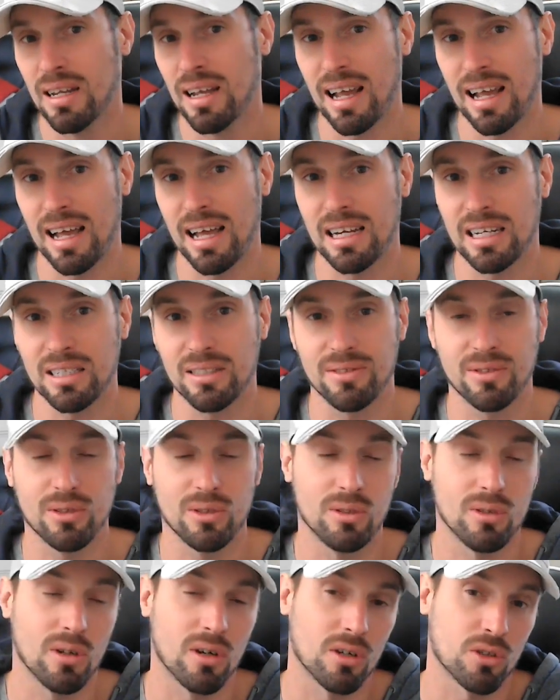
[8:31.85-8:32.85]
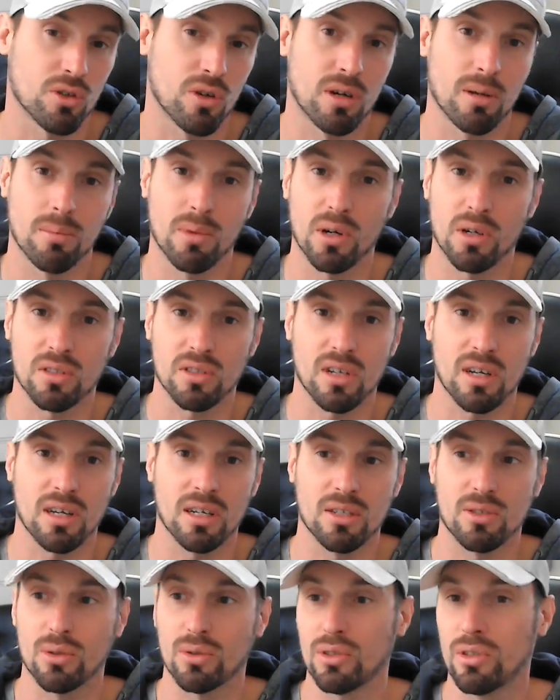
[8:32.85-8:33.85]
And if you are trying to
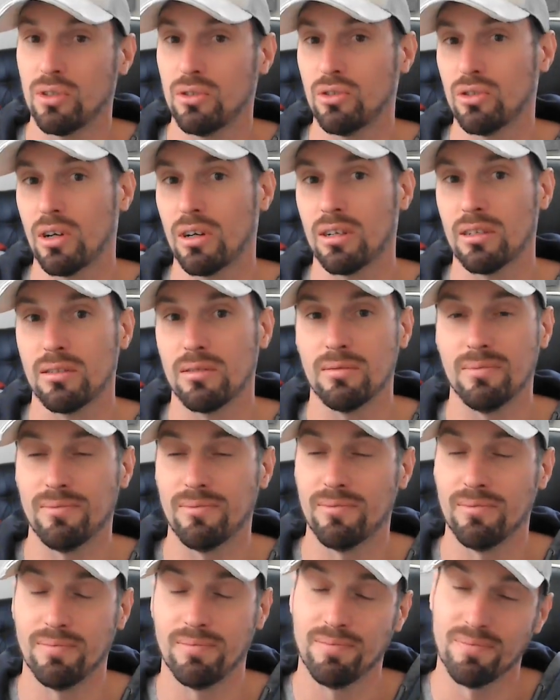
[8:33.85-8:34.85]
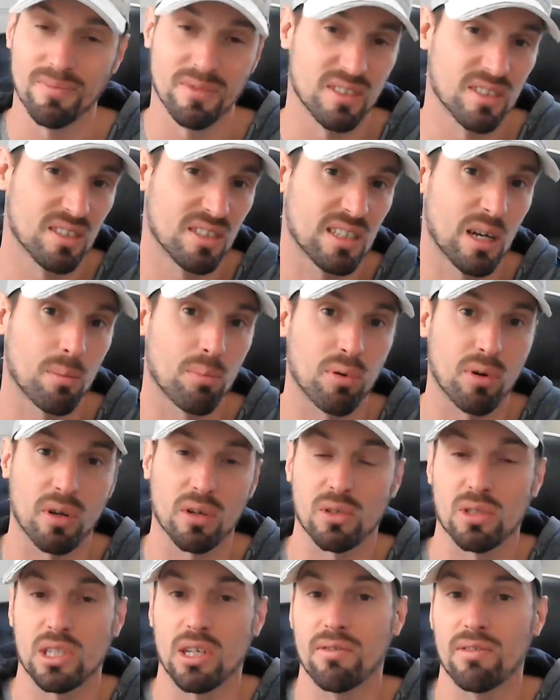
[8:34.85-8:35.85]
monetize or you're trying to sell
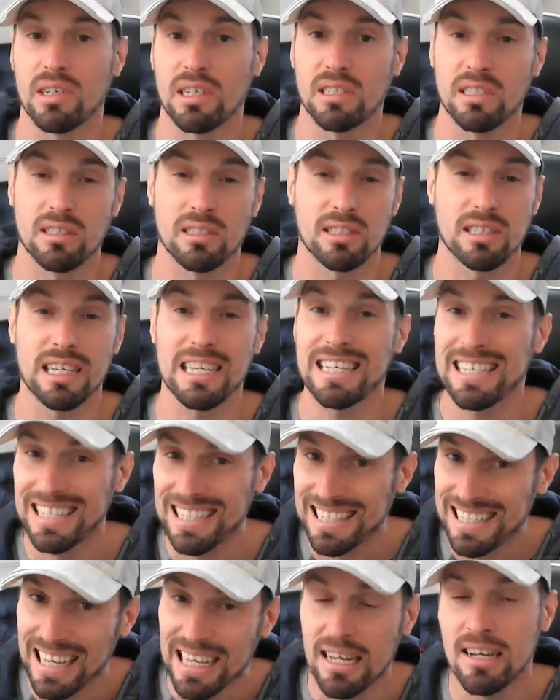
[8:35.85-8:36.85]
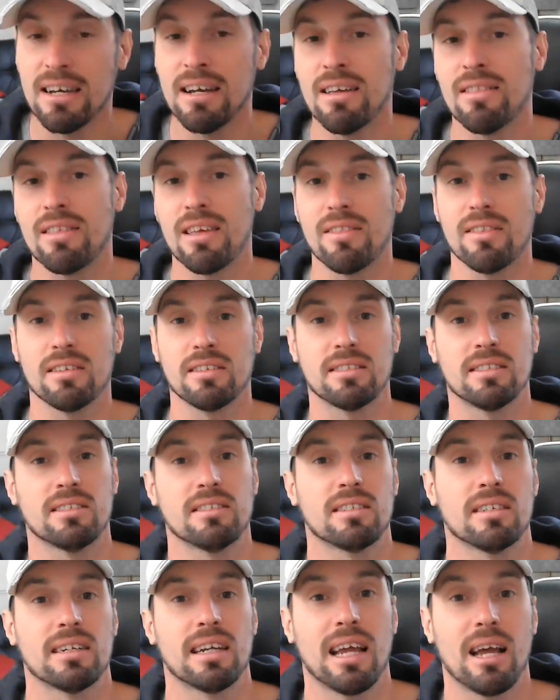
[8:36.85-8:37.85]
products or services, then this is
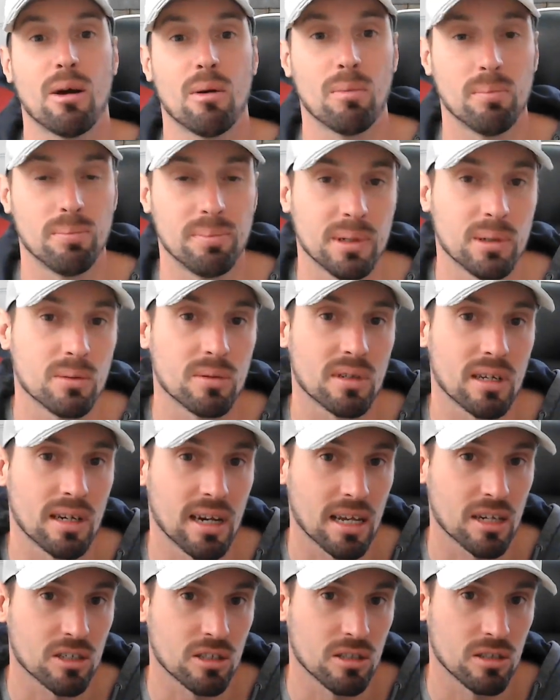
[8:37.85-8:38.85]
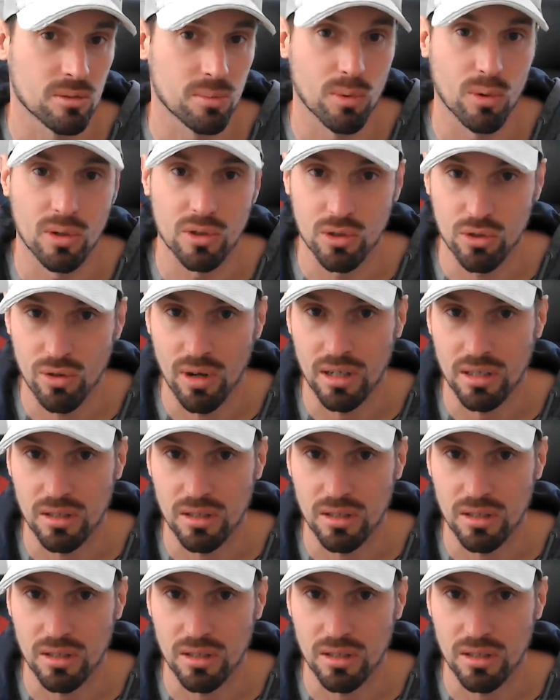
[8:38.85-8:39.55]
going to help build connections more and trust.